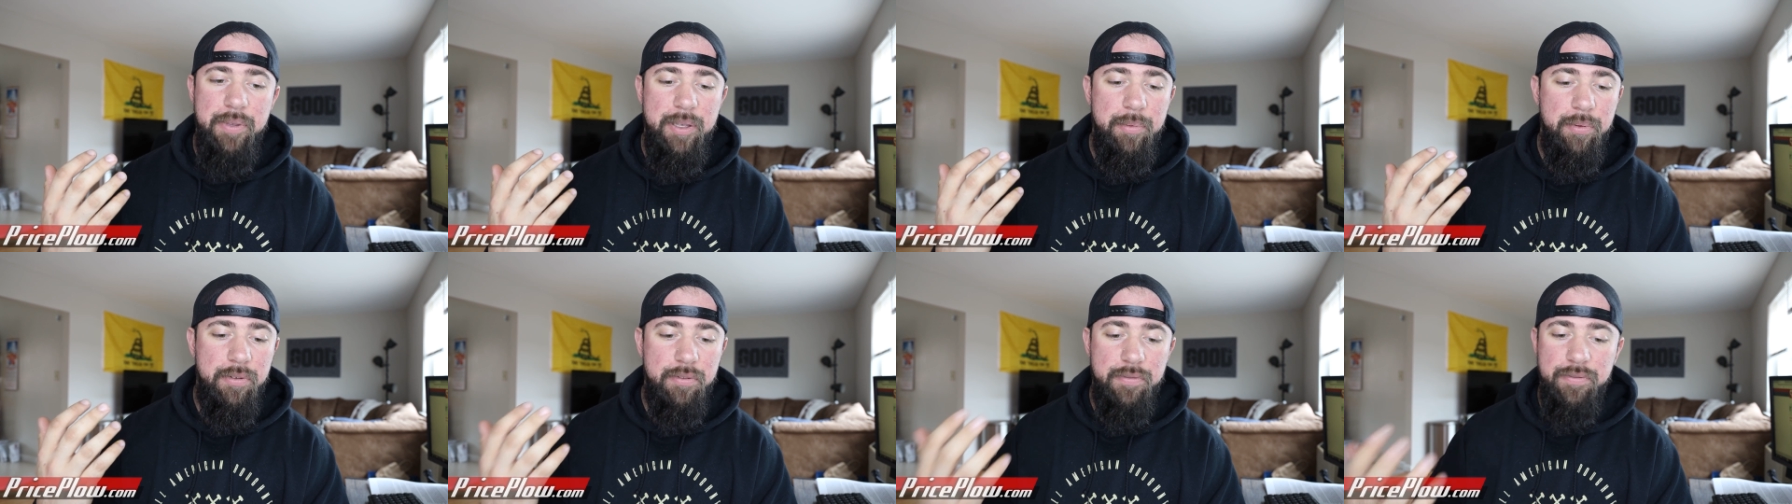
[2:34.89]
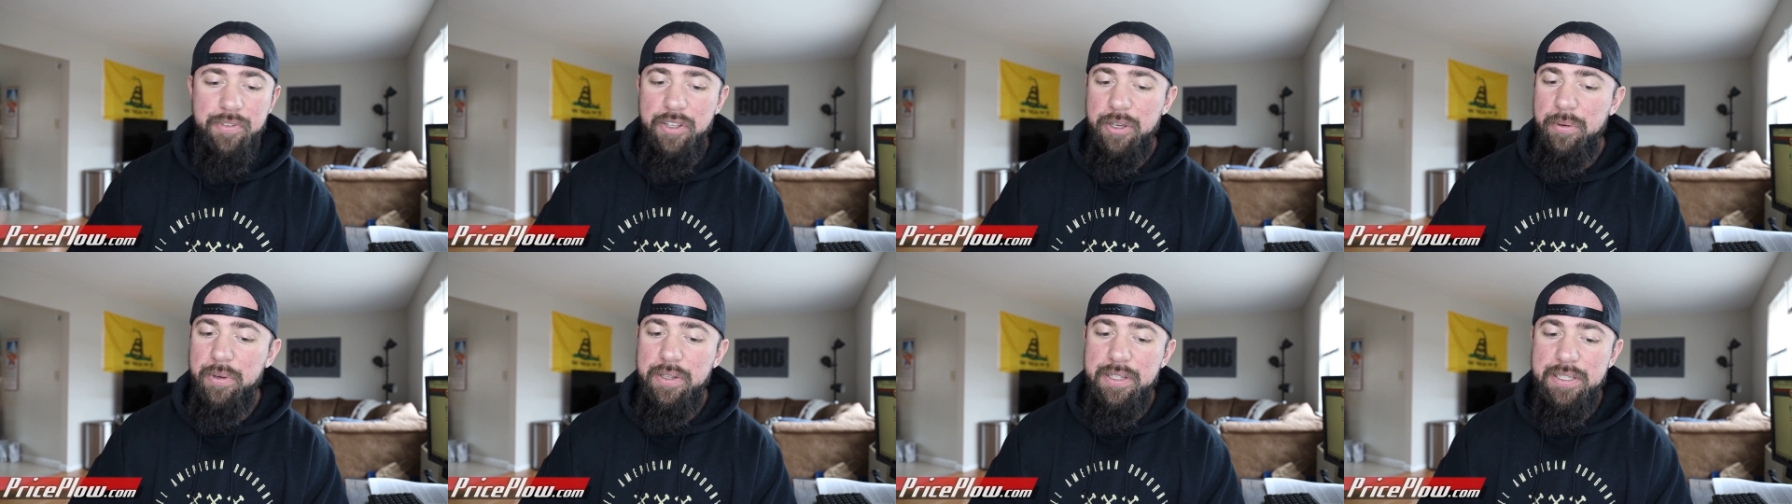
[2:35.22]
people
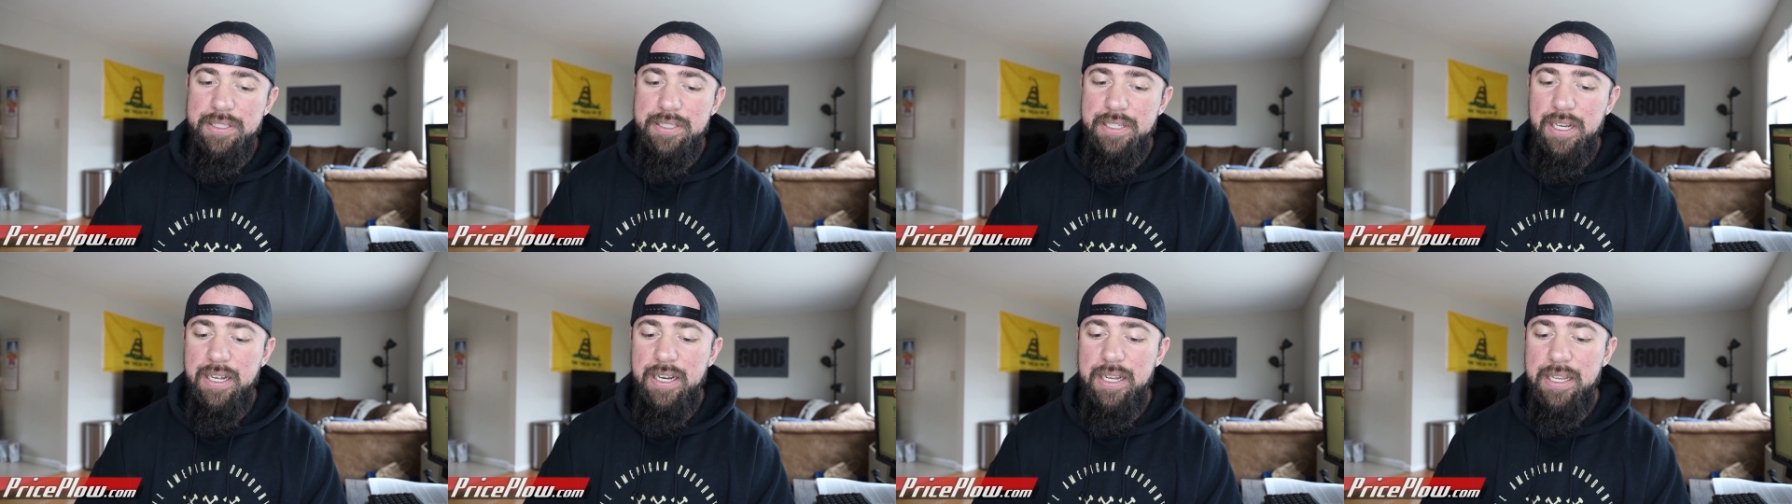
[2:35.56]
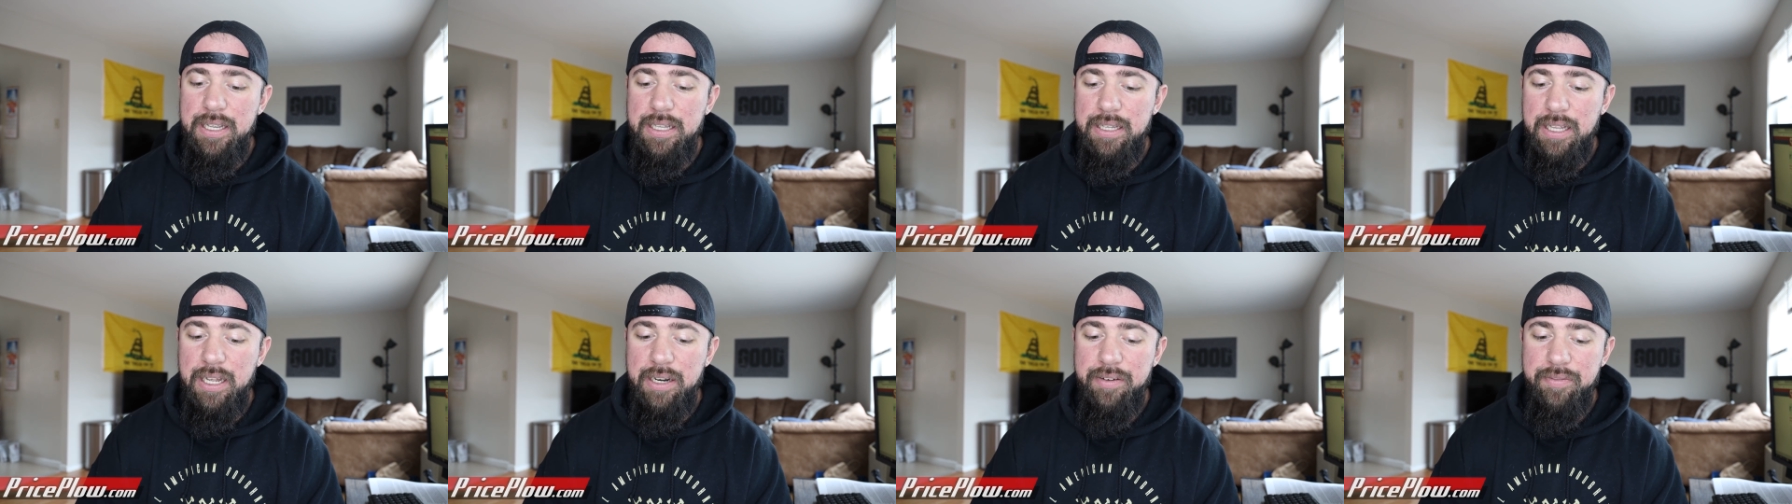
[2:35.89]
viewing the
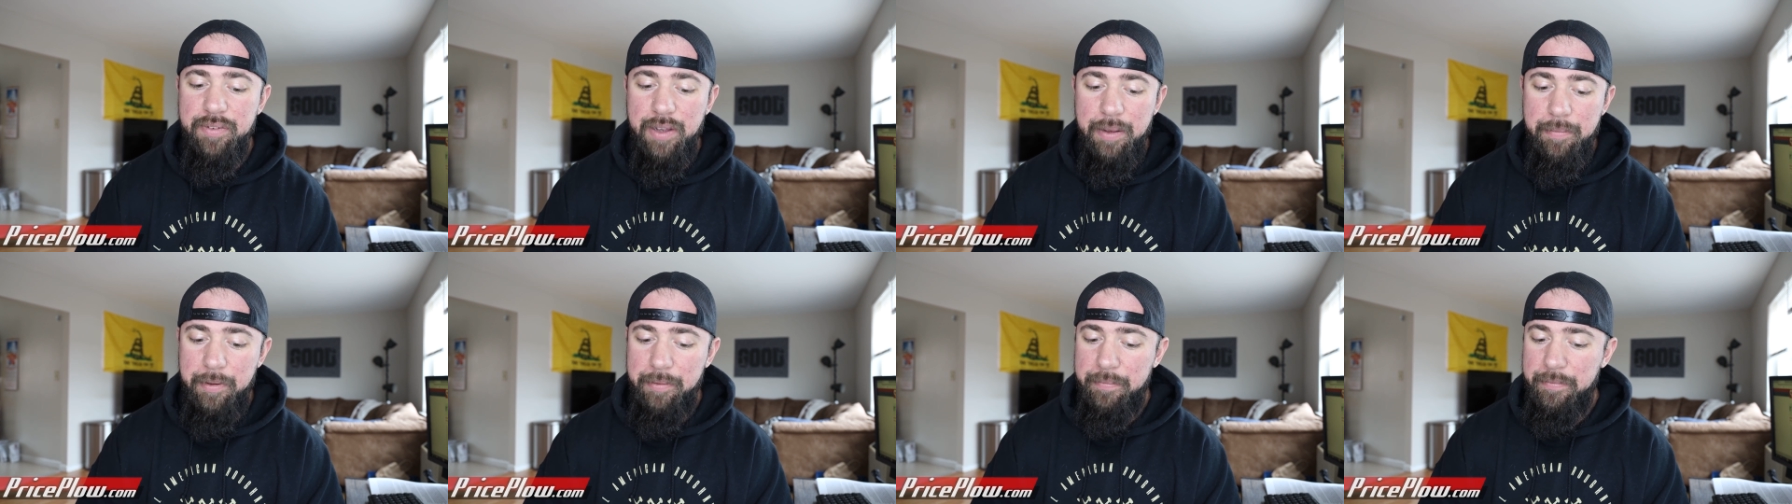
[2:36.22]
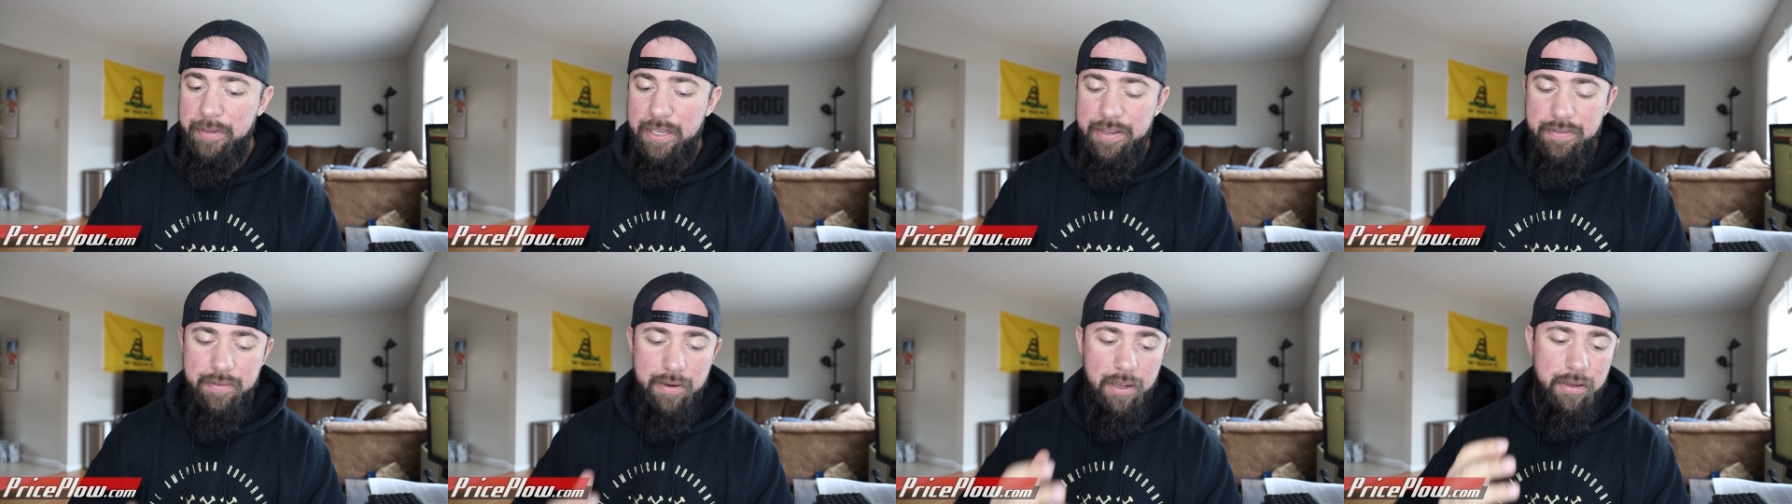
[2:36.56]
study, a lot of, I
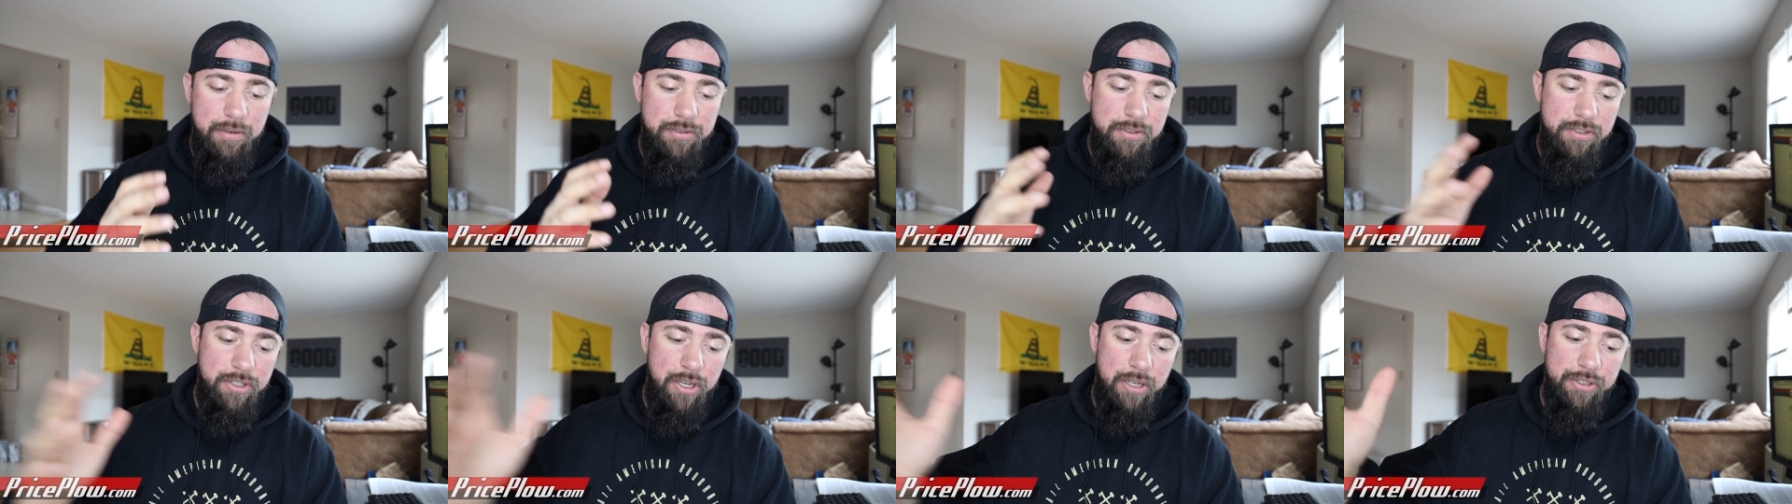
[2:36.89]
mean, I'll,